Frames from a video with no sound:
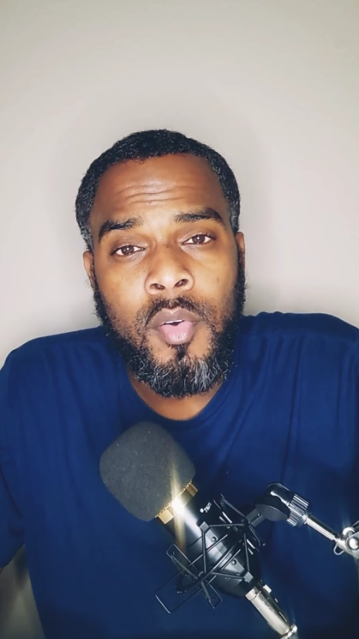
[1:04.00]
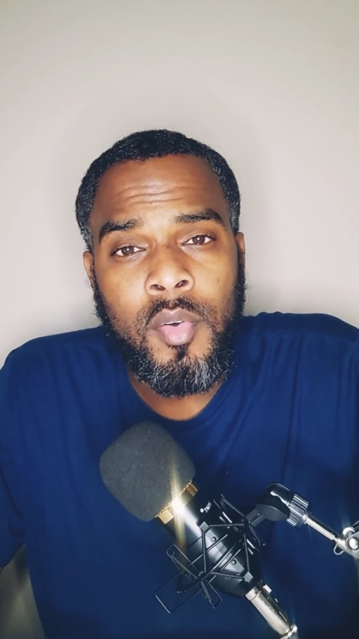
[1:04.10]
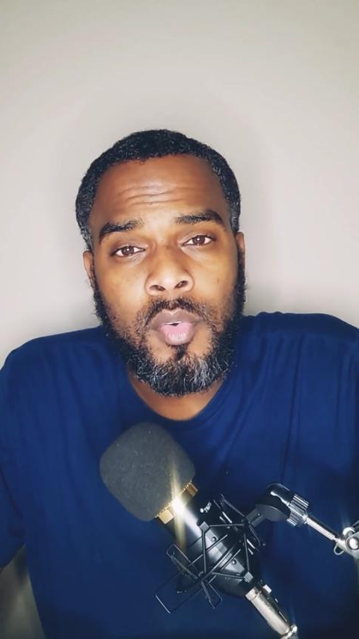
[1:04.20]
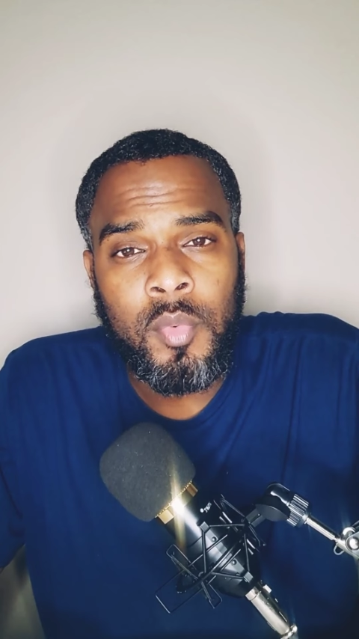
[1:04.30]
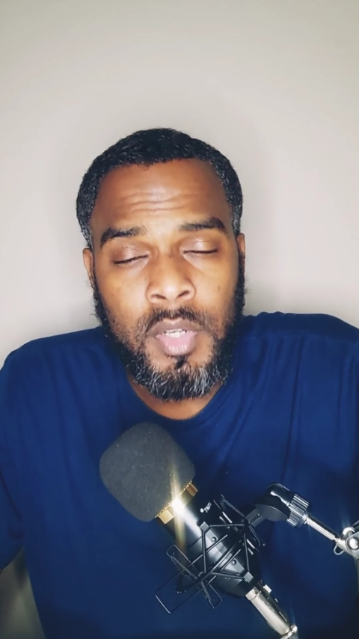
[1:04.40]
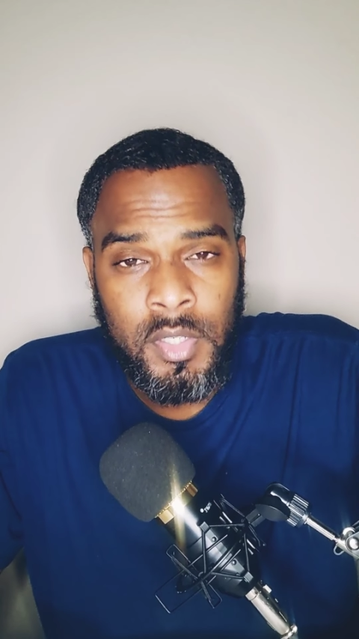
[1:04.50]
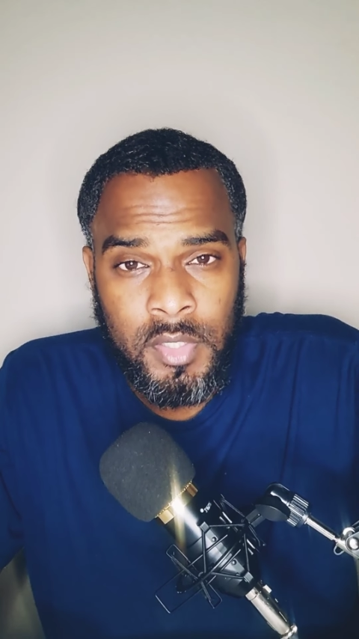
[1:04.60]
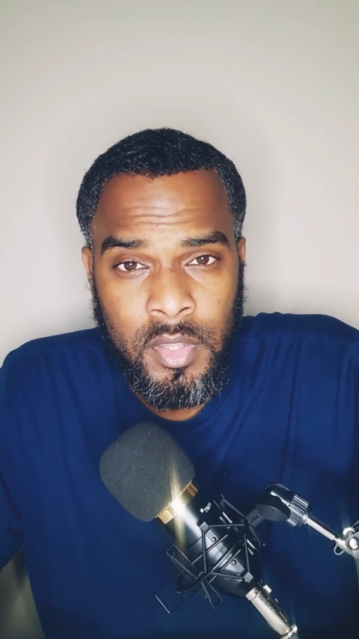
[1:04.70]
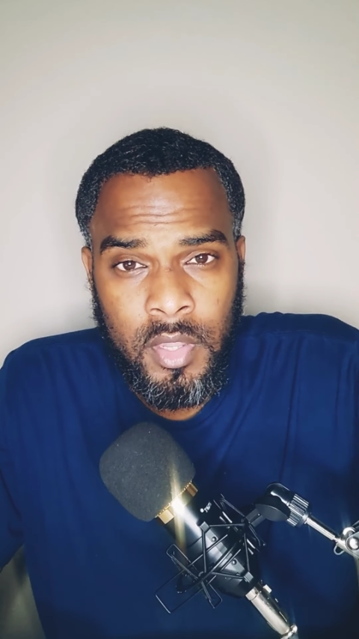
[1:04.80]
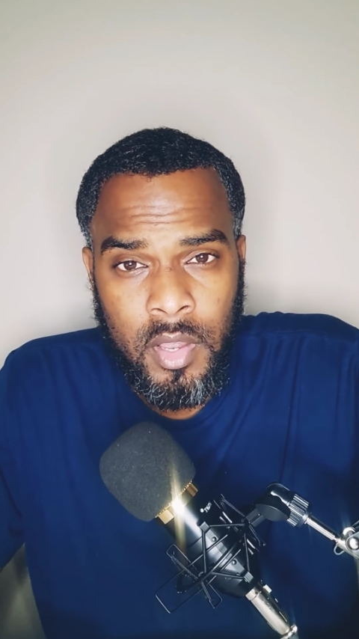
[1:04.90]
were under
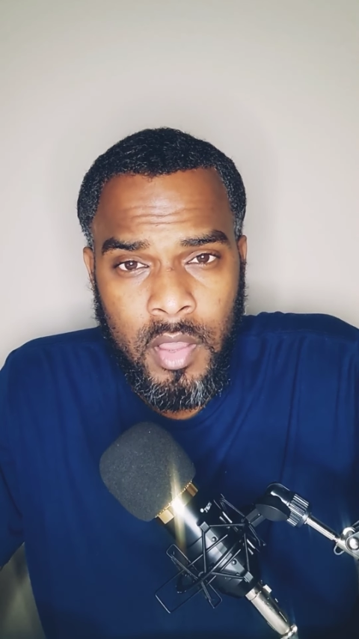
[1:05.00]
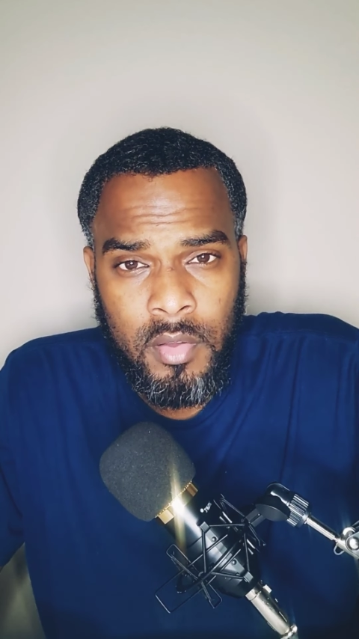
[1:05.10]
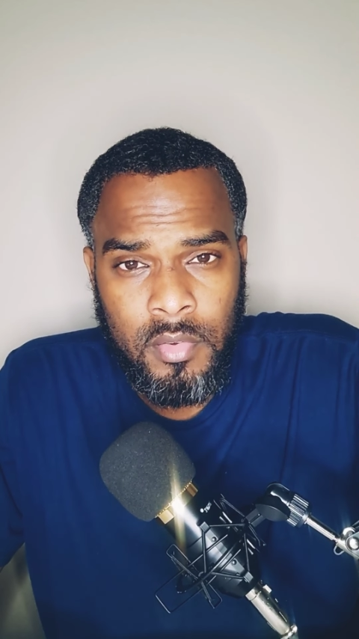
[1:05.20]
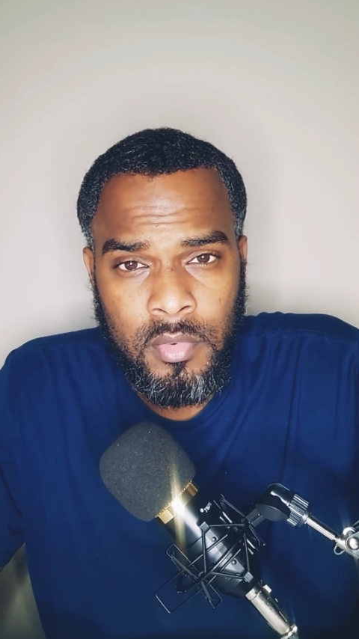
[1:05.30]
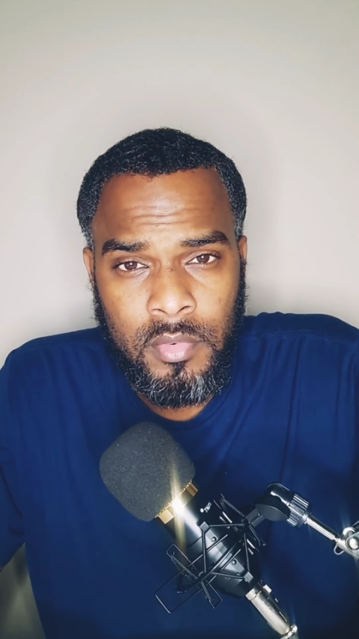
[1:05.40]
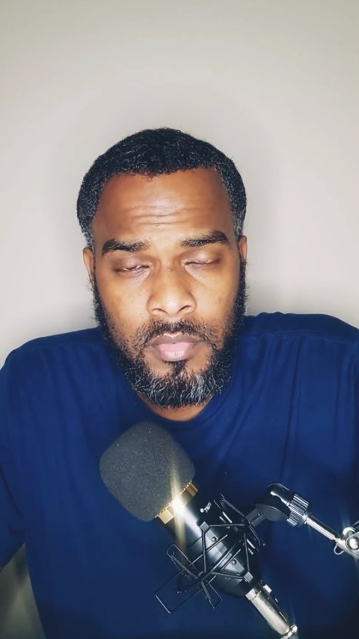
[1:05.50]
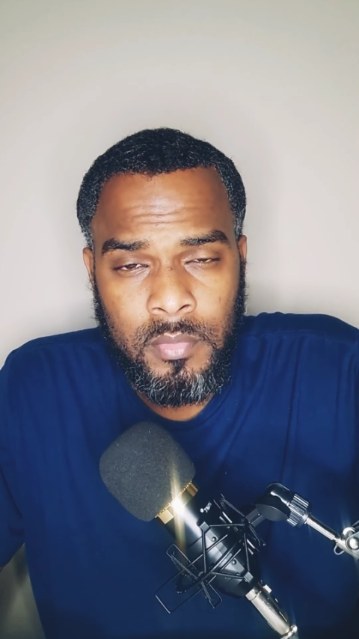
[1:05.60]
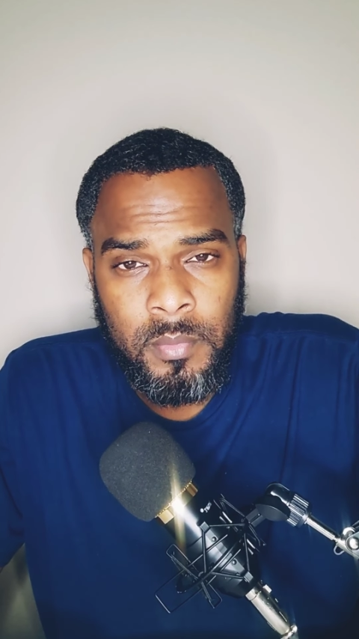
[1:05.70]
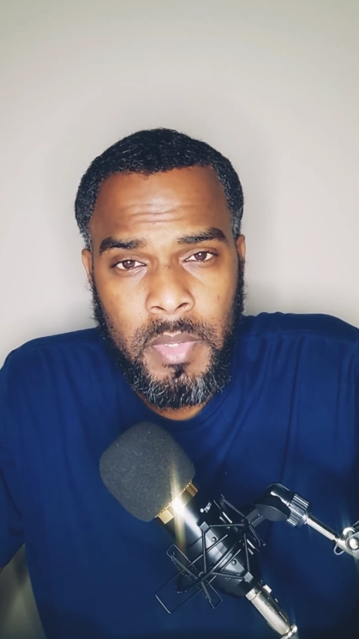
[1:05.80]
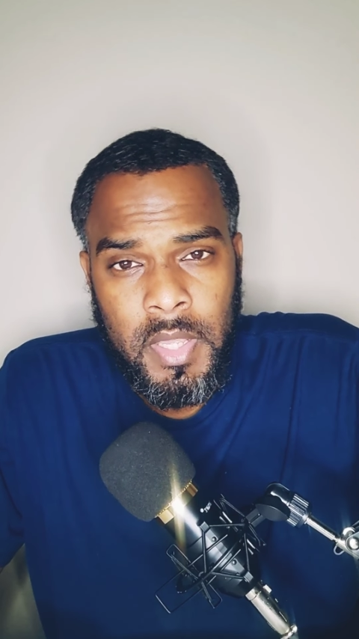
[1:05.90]
the law.
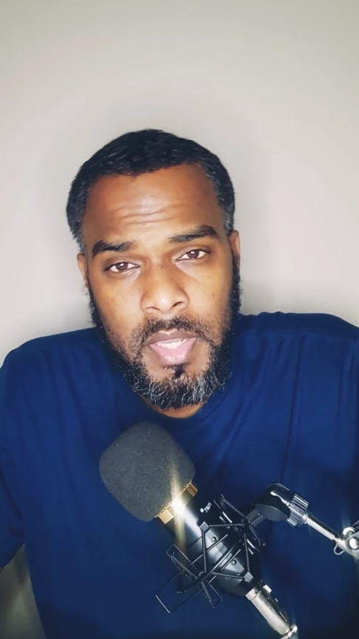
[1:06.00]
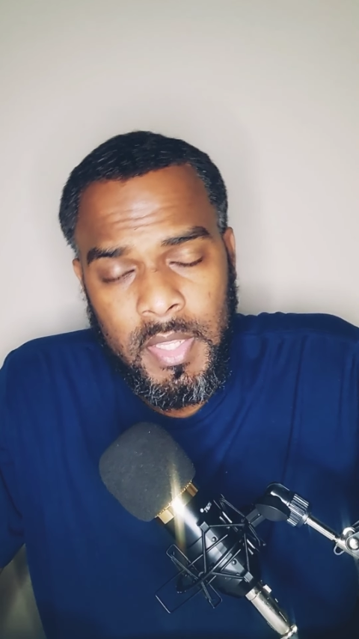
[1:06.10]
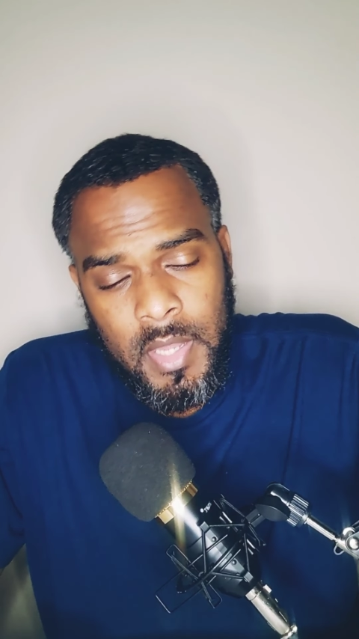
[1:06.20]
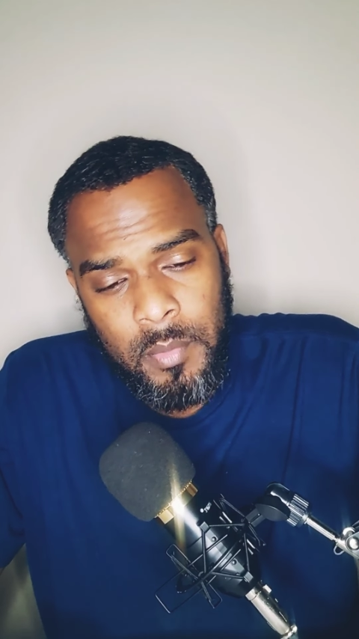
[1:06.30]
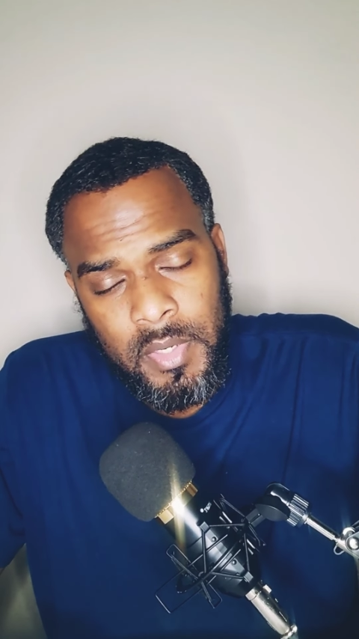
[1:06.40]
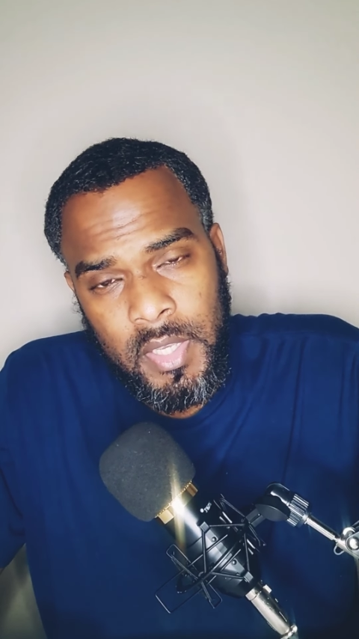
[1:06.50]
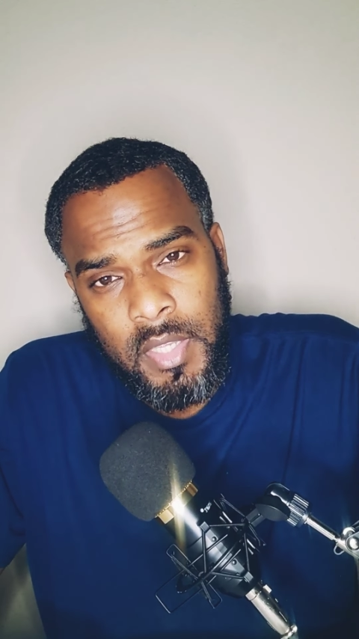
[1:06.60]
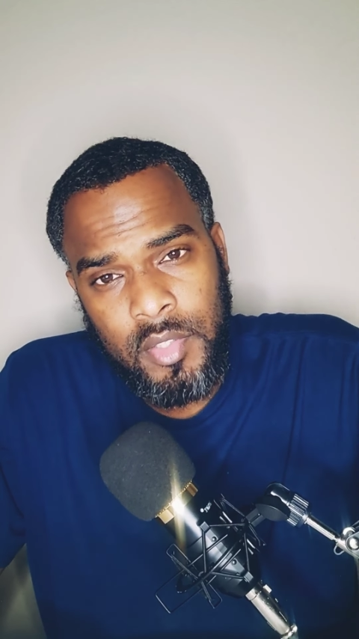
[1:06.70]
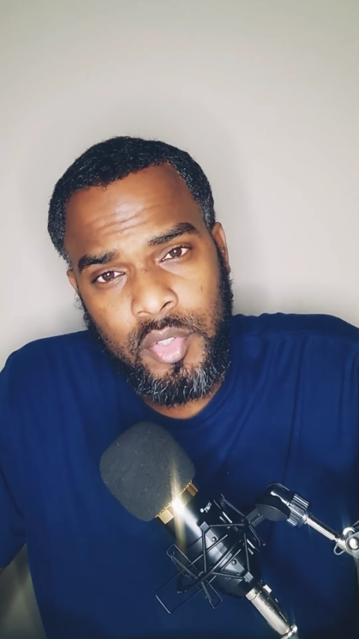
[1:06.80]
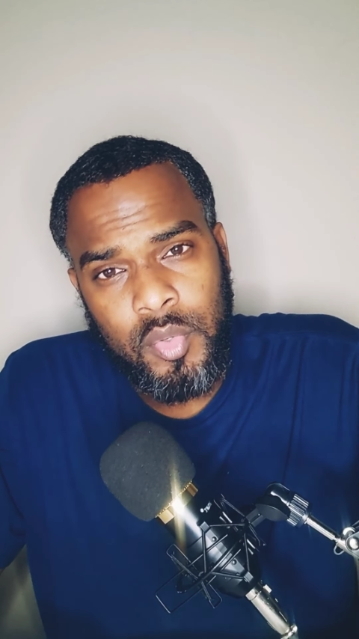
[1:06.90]
Then I want to get
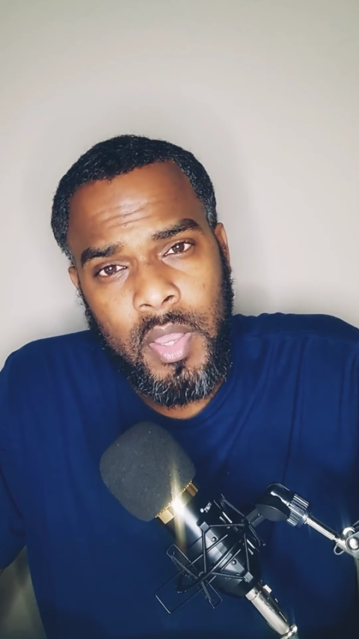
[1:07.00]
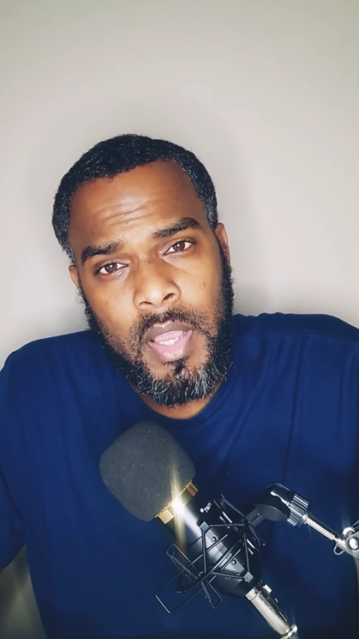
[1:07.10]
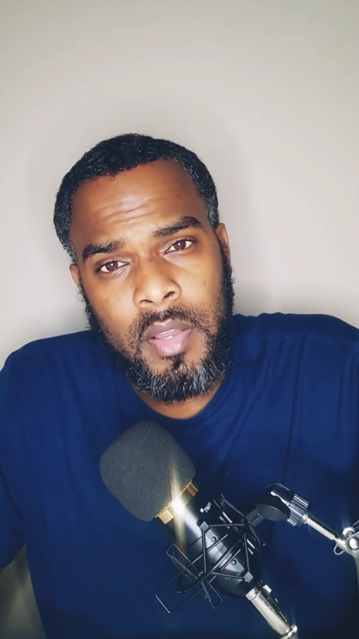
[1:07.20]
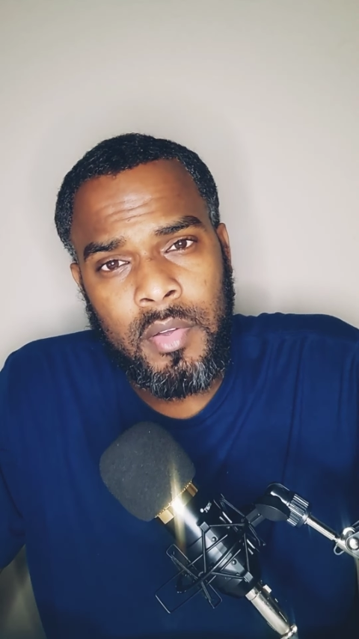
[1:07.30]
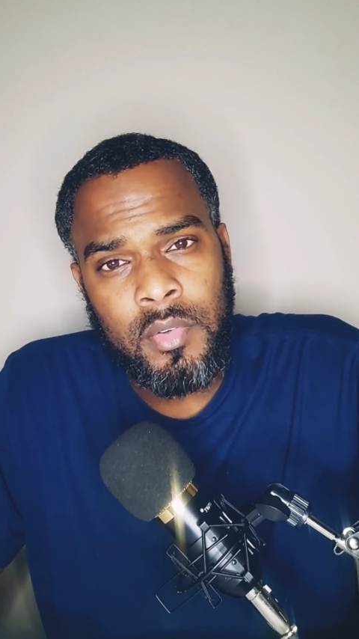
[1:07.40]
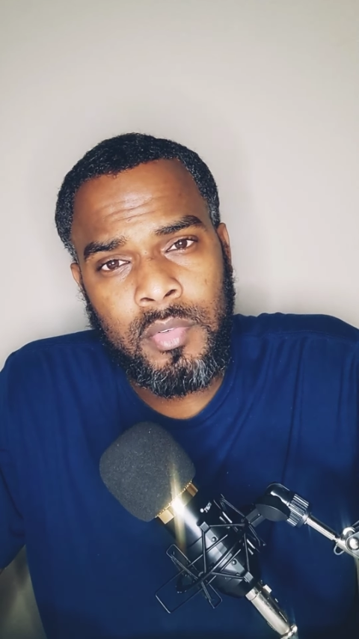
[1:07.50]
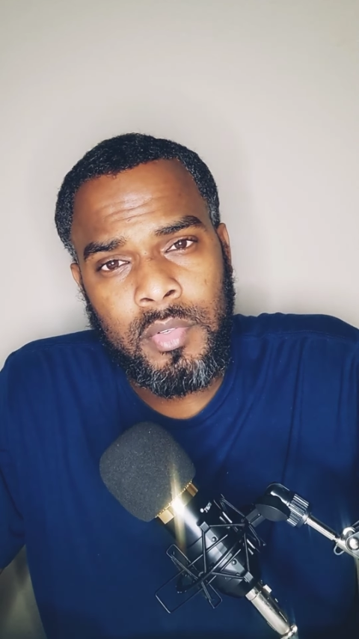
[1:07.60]
into how